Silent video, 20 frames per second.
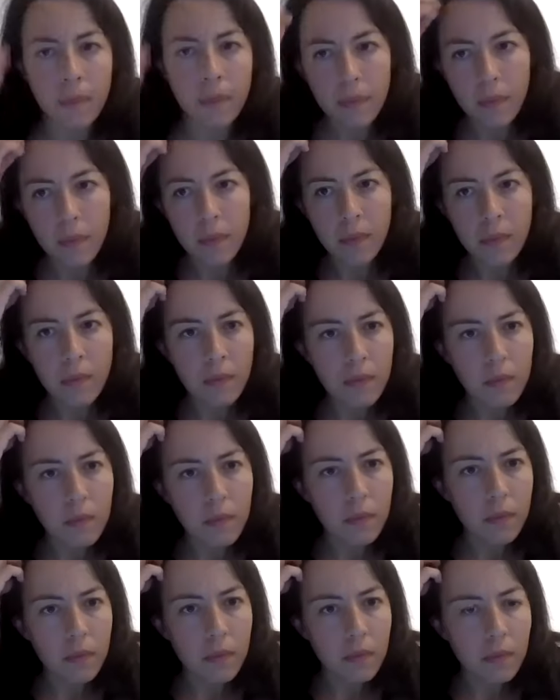It's like
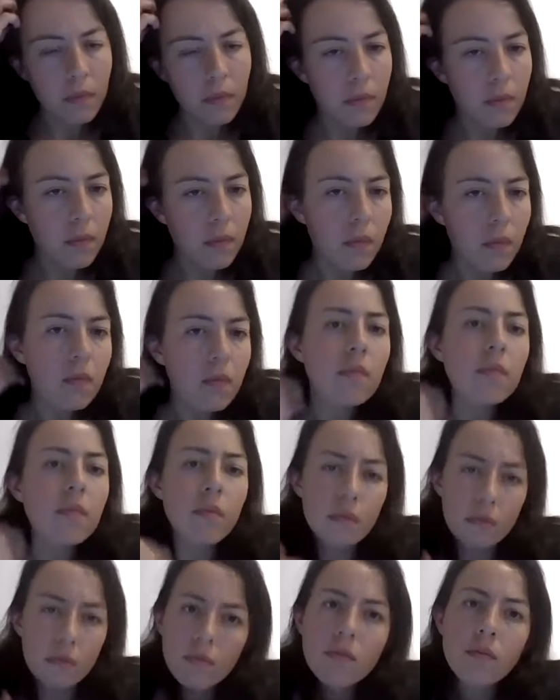just enough to
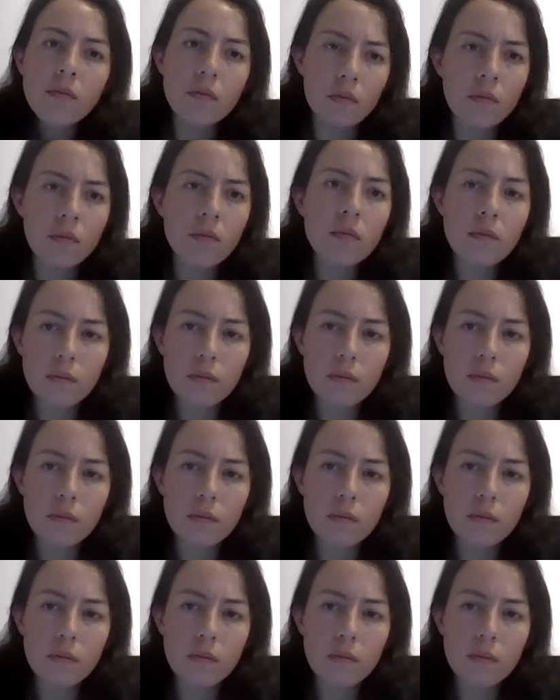cover the battery.